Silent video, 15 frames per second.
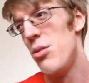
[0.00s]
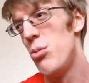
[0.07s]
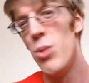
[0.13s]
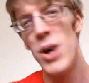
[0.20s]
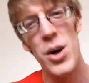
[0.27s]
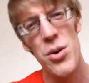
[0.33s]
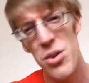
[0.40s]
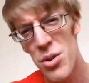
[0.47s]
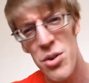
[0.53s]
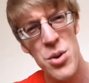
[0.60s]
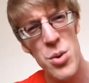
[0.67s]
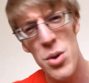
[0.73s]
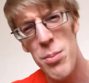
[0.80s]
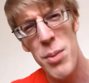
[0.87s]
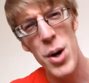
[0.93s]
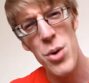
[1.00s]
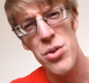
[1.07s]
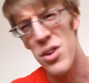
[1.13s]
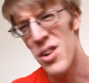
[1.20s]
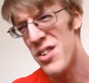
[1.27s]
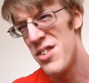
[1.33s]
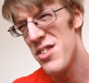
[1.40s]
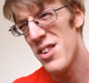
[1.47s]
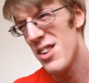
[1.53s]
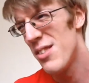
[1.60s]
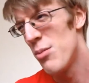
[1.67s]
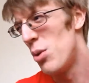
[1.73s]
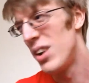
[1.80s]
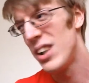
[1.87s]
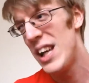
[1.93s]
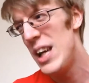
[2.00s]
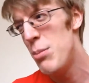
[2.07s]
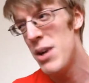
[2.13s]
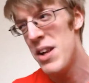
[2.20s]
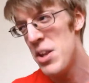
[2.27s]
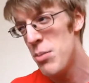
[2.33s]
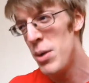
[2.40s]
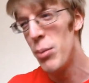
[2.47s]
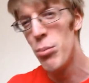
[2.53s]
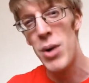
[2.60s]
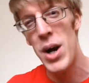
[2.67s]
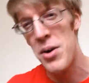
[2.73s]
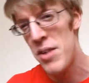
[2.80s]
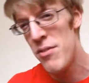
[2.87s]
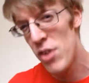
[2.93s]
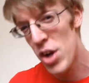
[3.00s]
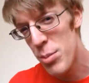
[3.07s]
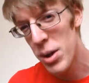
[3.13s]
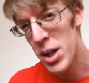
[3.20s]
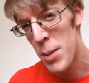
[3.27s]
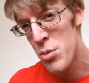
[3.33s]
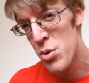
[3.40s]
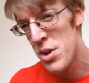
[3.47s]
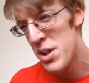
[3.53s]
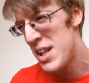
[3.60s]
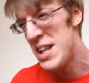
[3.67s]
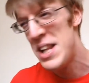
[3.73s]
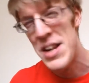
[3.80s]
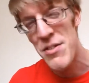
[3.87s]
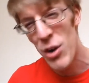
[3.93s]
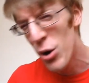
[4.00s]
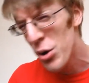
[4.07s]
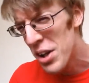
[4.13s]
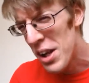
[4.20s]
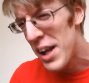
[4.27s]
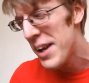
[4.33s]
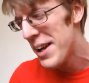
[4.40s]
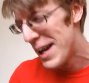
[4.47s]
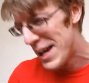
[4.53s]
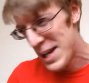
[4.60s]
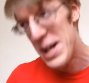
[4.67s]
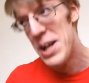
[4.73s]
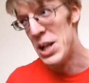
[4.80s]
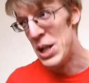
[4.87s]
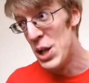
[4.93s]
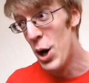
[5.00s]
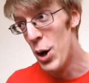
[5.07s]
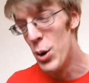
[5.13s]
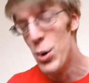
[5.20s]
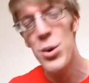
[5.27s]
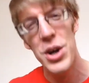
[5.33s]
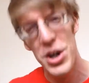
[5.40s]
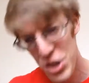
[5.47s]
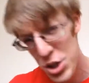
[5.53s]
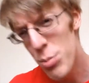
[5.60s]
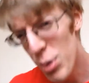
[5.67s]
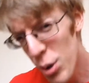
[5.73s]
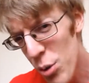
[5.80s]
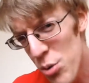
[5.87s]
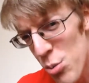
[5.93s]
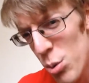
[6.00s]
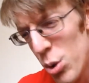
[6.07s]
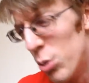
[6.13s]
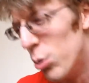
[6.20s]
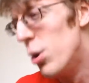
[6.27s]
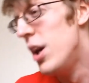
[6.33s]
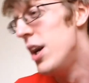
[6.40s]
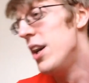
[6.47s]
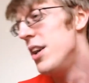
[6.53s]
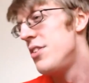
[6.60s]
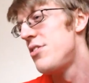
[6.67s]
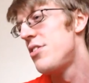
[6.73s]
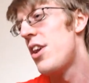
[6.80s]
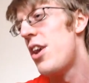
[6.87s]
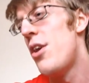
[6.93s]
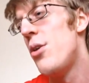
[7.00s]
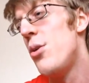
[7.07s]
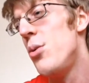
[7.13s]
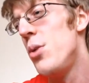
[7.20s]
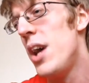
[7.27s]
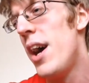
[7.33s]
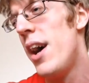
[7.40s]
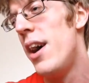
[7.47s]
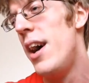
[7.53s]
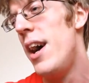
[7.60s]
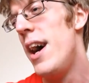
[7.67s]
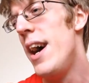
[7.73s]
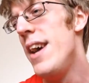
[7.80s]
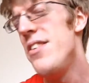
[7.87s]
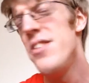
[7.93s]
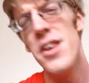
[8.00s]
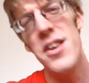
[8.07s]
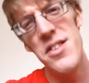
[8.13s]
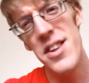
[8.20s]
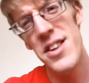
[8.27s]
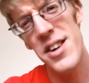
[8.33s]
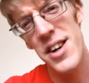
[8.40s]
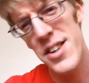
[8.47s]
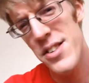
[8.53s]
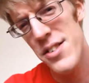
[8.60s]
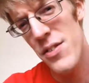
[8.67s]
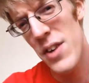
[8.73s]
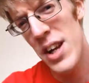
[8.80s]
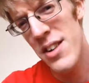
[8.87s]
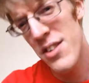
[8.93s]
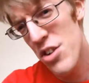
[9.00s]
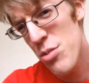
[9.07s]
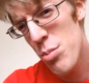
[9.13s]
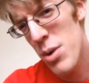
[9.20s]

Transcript: what else are you going to do with a poster? Just, what, keep it in the big brown envelope it comes in and never look at it? No, you put it on the wall. So, yeah, it's a nice feeling, nice